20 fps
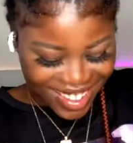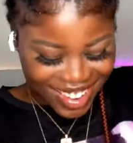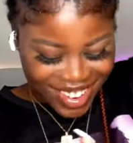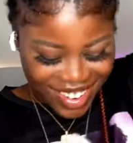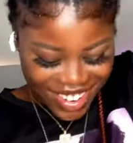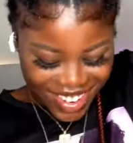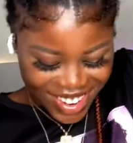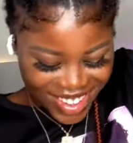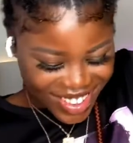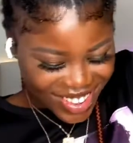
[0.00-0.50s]

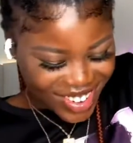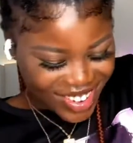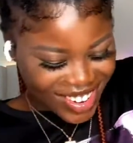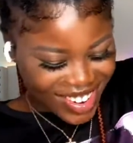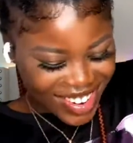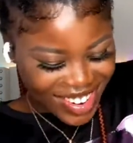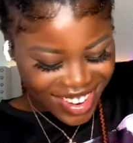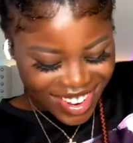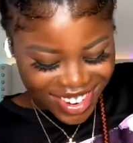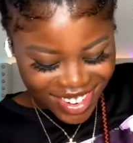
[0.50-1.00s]
Who you
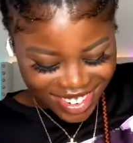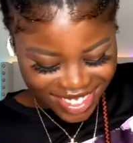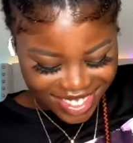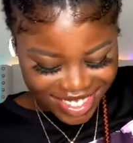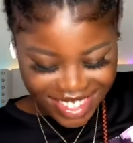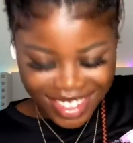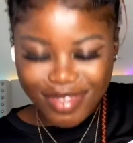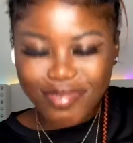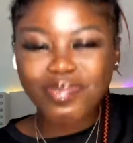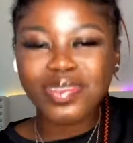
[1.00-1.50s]
know?
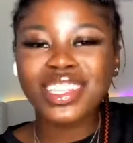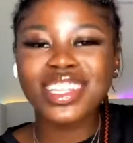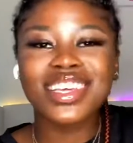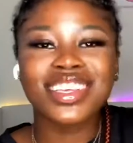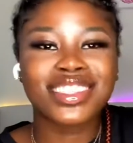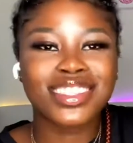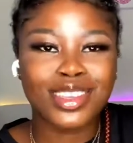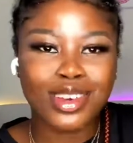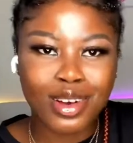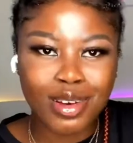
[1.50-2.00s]

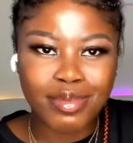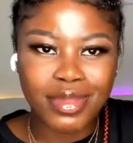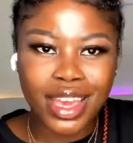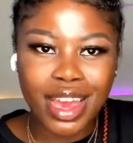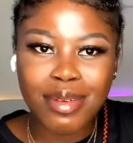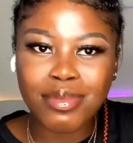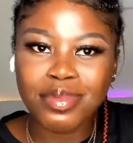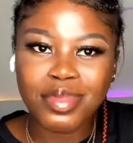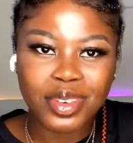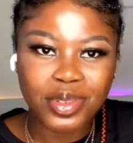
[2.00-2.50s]
Please tell me.
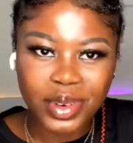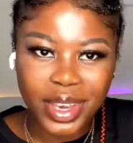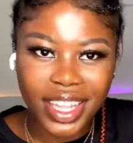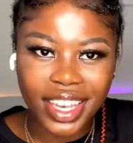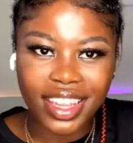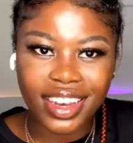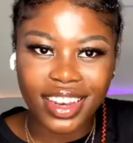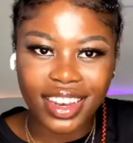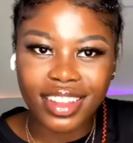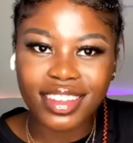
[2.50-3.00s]
I'm gonna be
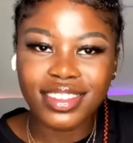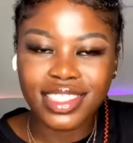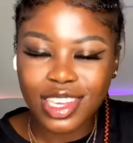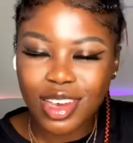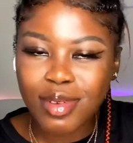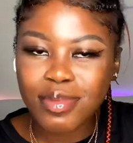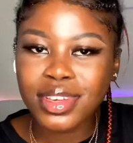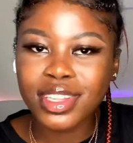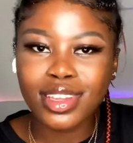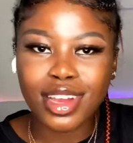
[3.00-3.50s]
waiting.
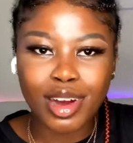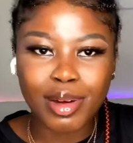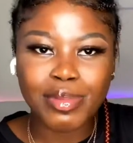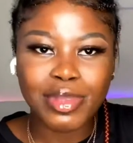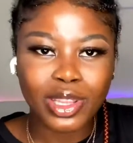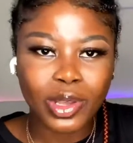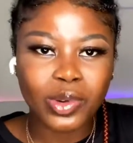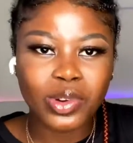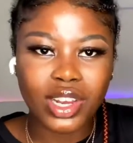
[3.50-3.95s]
Tell me down below in